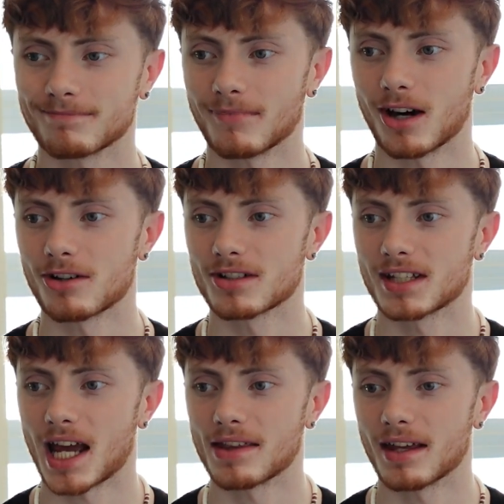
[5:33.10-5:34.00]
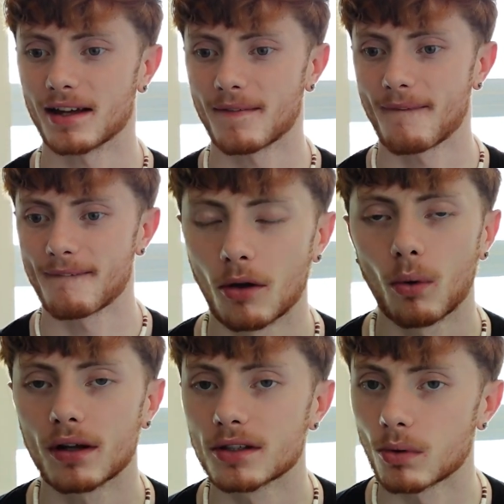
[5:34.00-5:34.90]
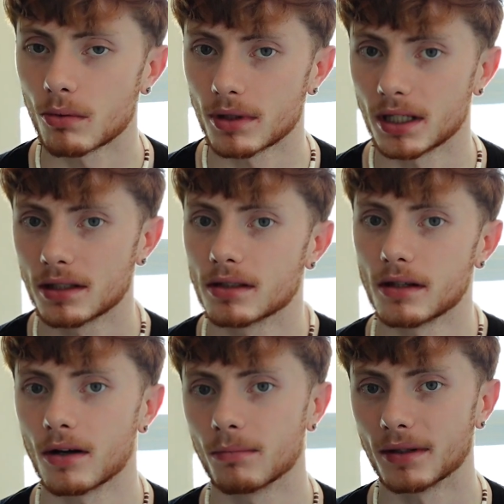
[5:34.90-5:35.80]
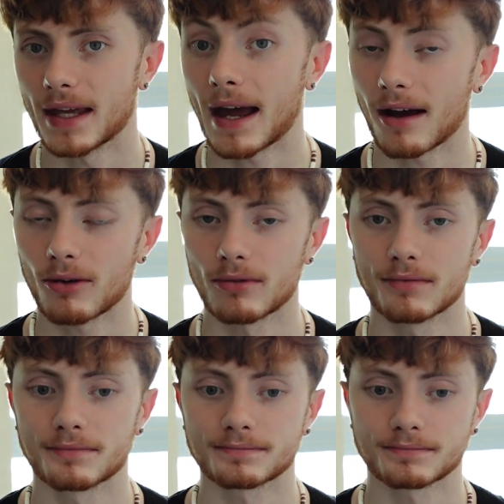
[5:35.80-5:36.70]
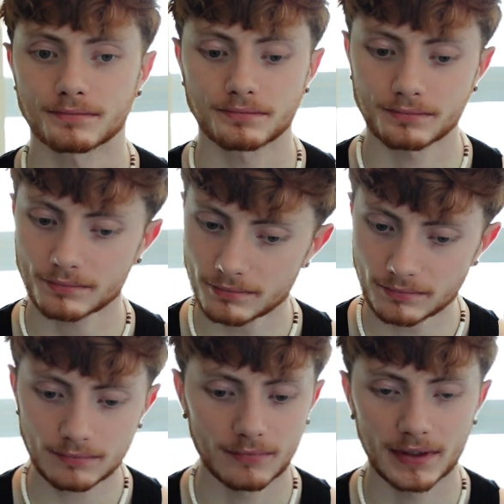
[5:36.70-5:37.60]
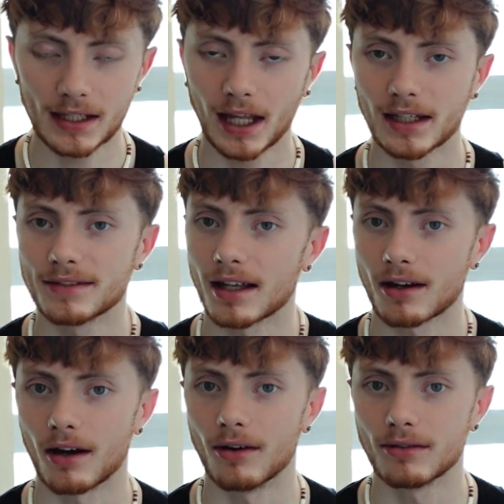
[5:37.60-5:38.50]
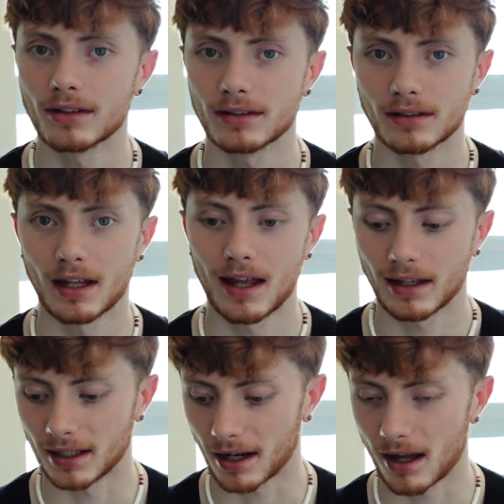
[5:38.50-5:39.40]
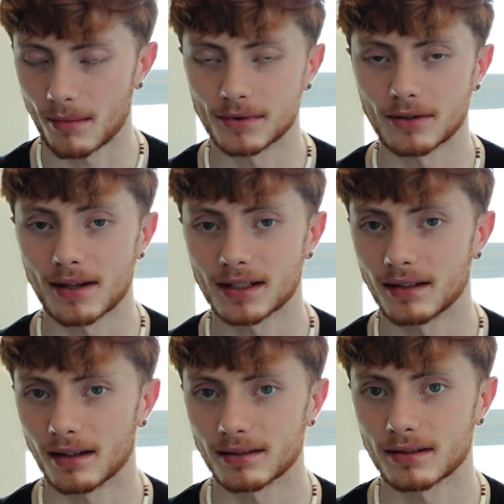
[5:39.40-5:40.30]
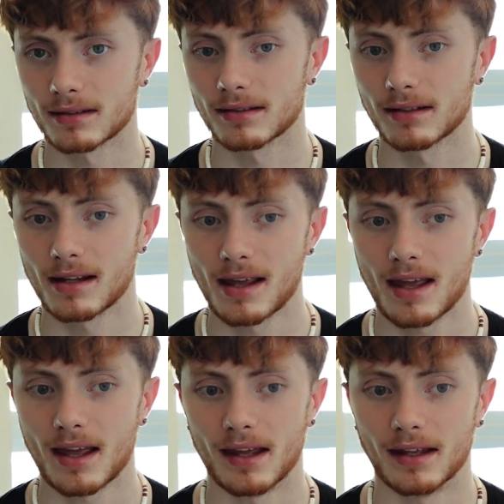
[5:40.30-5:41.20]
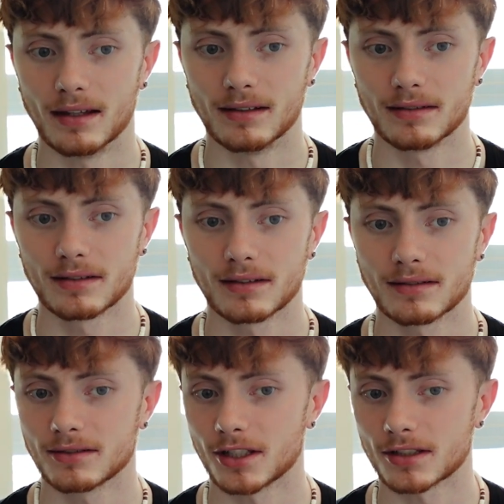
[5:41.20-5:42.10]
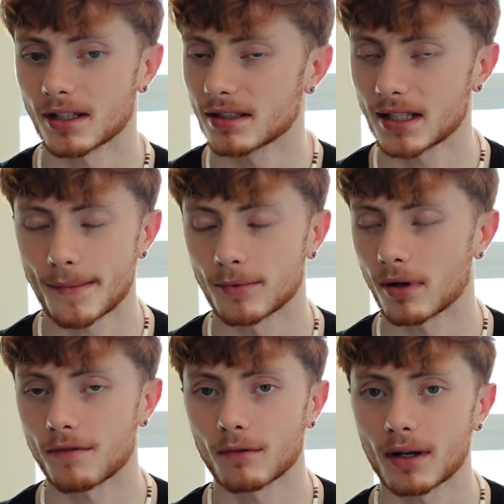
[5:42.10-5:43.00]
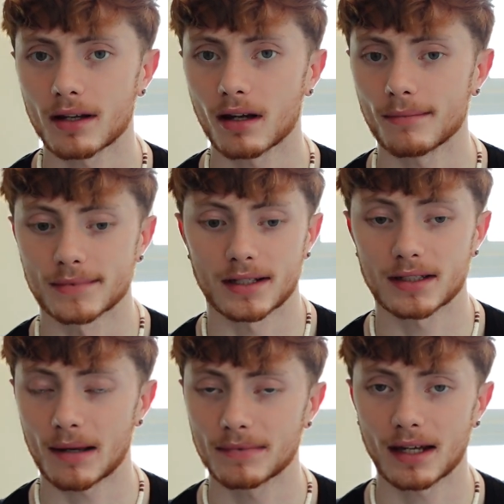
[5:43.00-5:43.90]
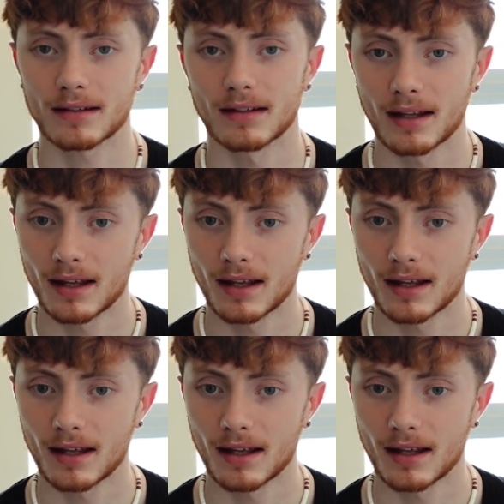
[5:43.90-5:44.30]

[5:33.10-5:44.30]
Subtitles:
understand that the what is what we need to know, but the how, you gotta let that go. Let it come to you as it does, and just accept whatever way it comes. Accept that